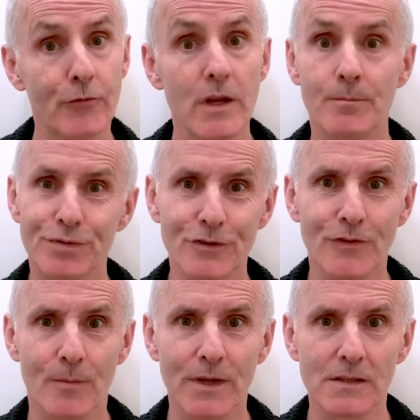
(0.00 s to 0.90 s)
we
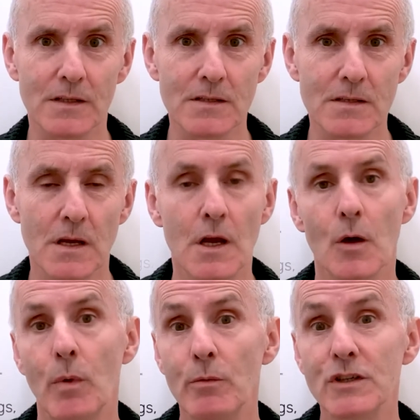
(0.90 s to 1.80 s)
improve our buildings,
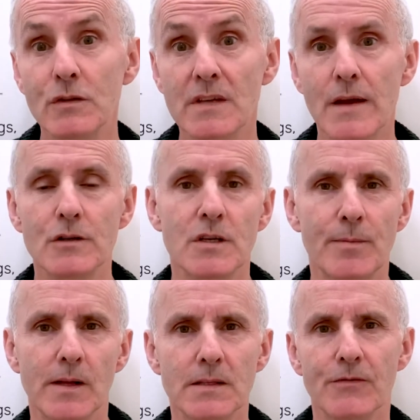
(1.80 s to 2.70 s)
we reduce energy
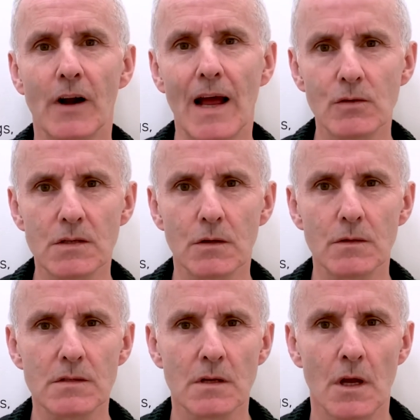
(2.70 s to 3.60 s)
bills for
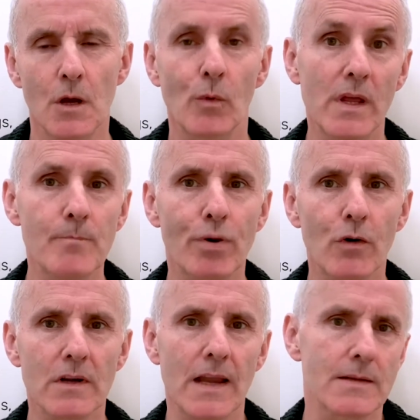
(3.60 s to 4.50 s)
households, we
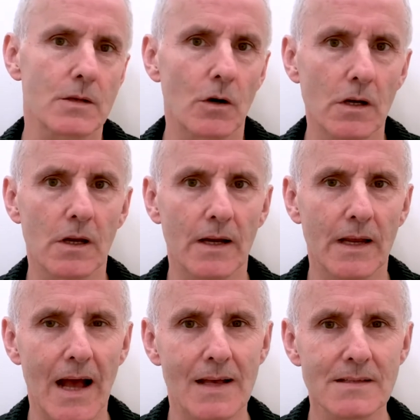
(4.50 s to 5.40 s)
import less oil and
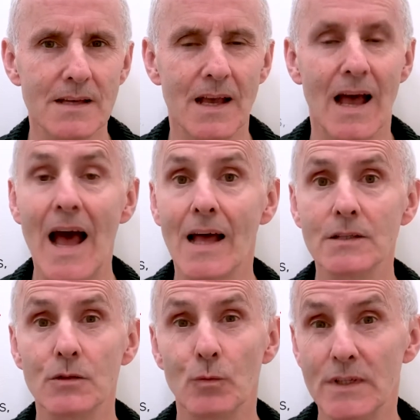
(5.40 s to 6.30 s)
gas,
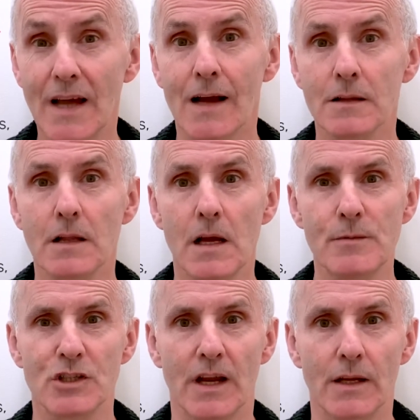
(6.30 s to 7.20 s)
and we tackle
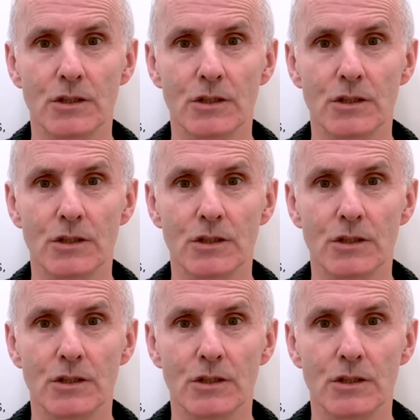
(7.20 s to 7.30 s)
climate change.